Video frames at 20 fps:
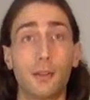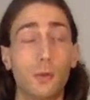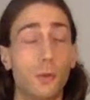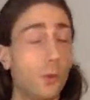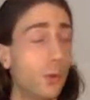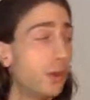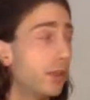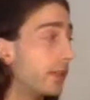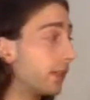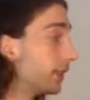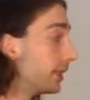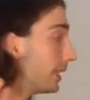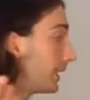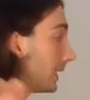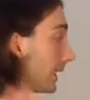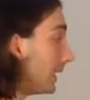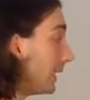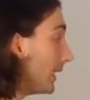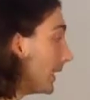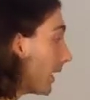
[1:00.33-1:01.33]
all the
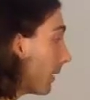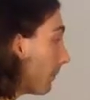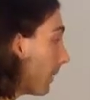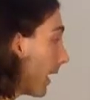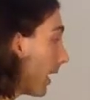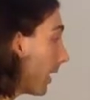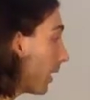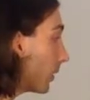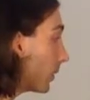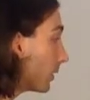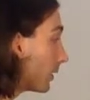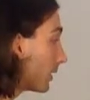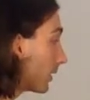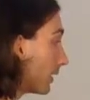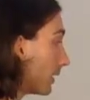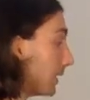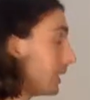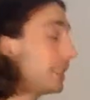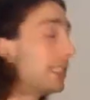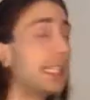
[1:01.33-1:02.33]
tea about
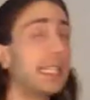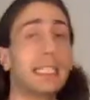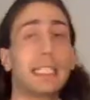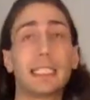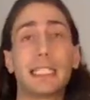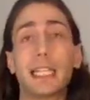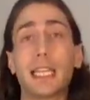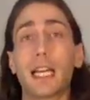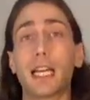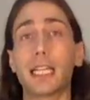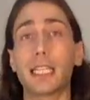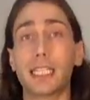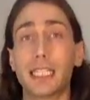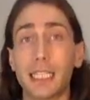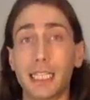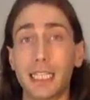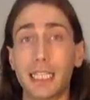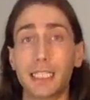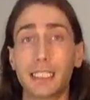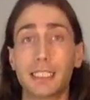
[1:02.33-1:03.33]
the things that I
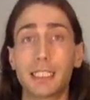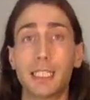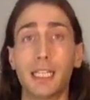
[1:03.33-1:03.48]
did.